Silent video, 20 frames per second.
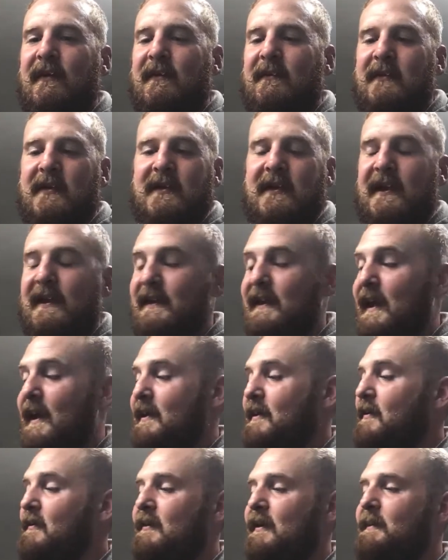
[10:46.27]
I think, yeah,
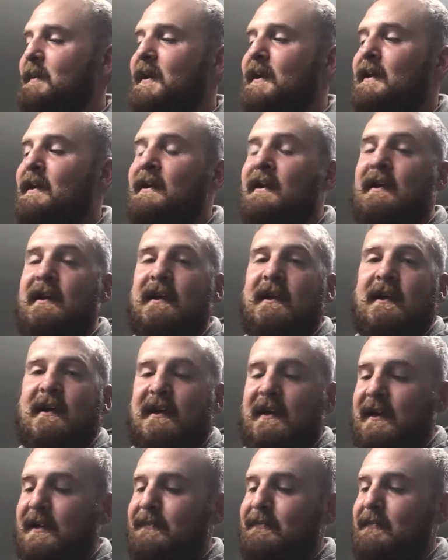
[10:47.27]
no, I mean,
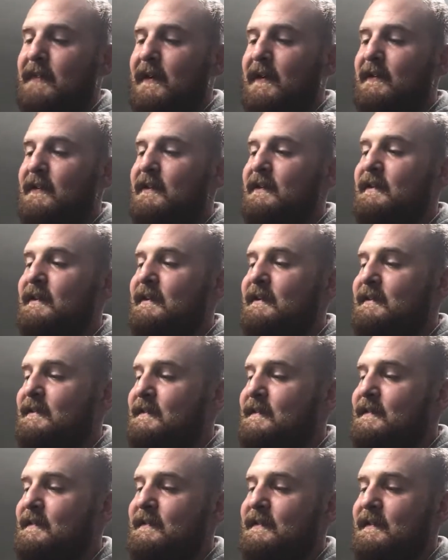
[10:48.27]
Marlin
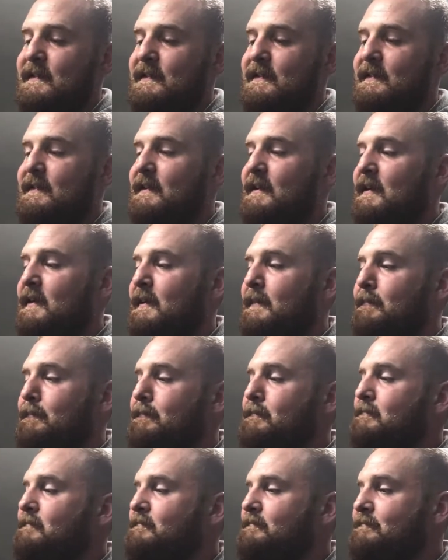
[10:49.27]
is,
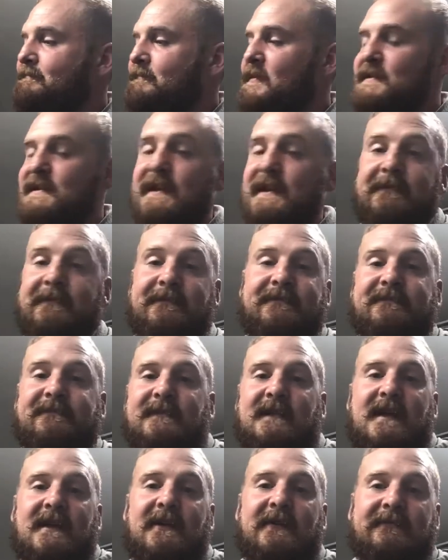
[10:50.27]
we'll see.
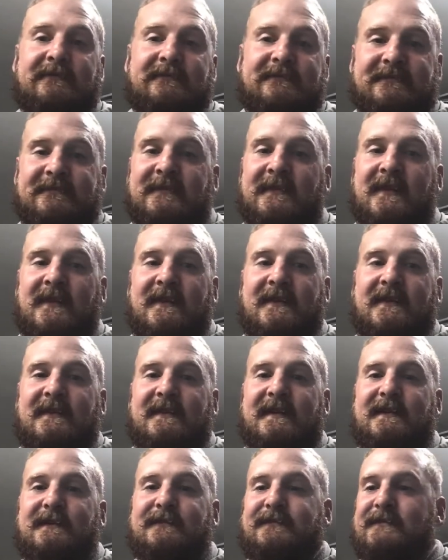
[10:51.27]
I don't
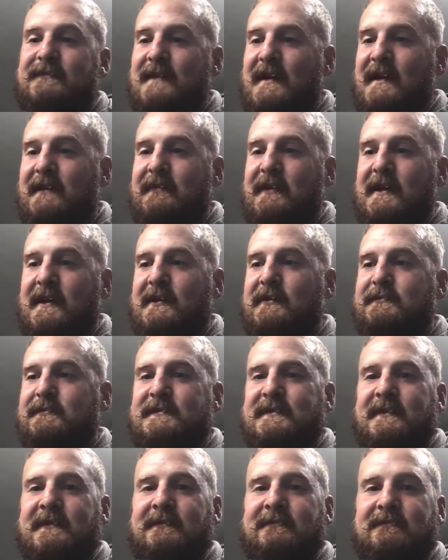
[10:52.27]
know. I have high hopes
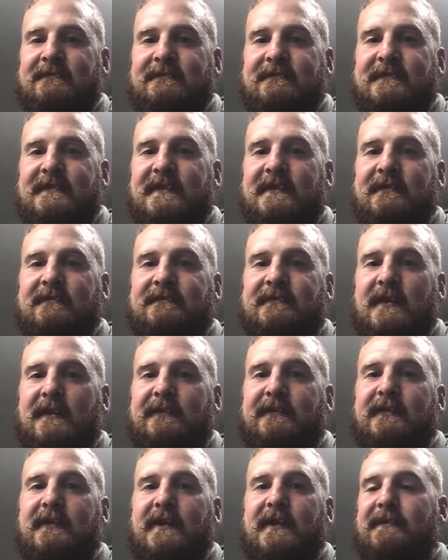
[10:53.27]
though, so
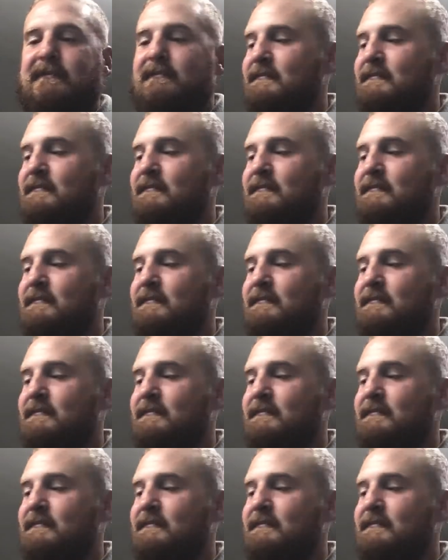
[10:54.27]
hopefully.